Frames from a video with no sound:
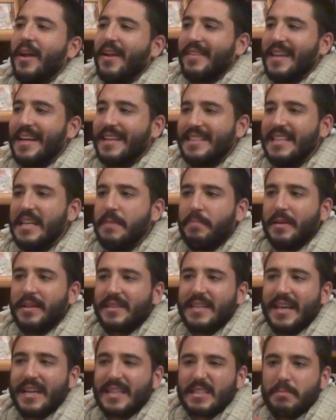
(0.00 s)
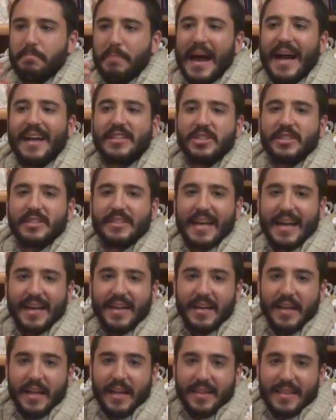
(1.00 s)
that deep, intense passion,
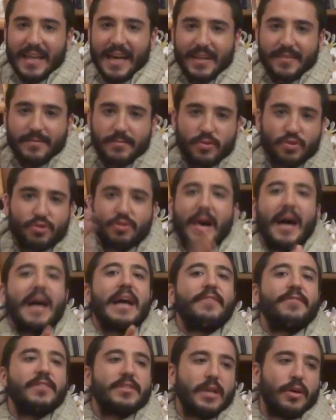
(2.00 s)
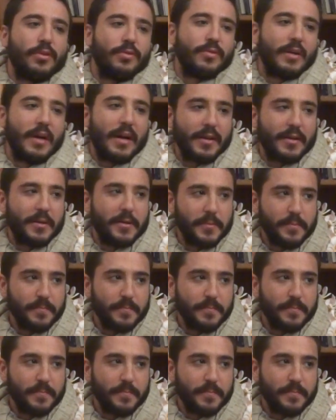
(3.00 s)
that drive is anurag.